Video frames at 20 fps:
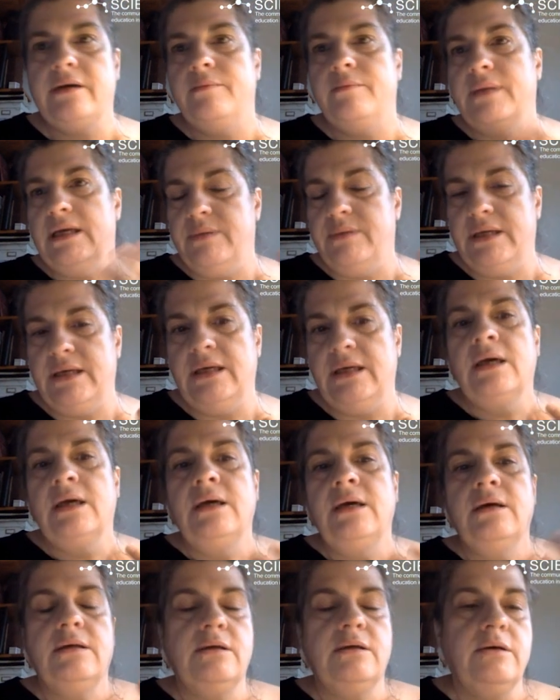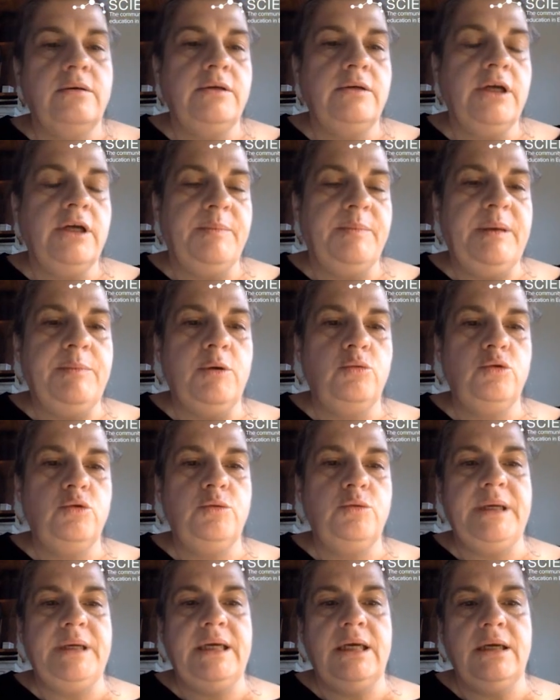Maybe young people would
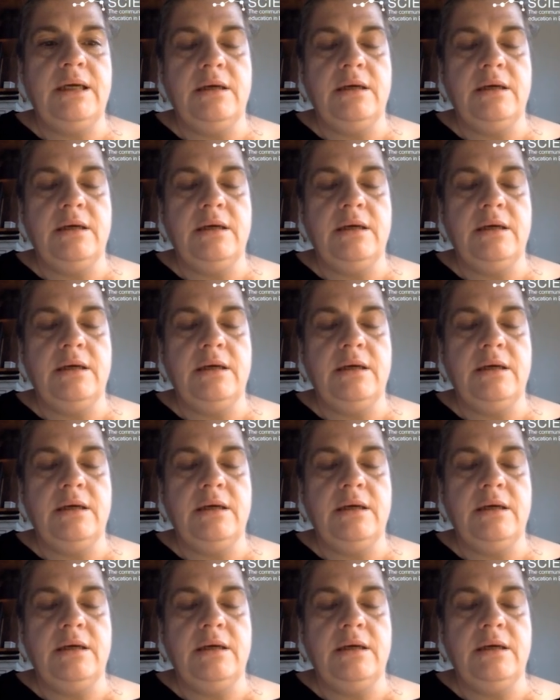be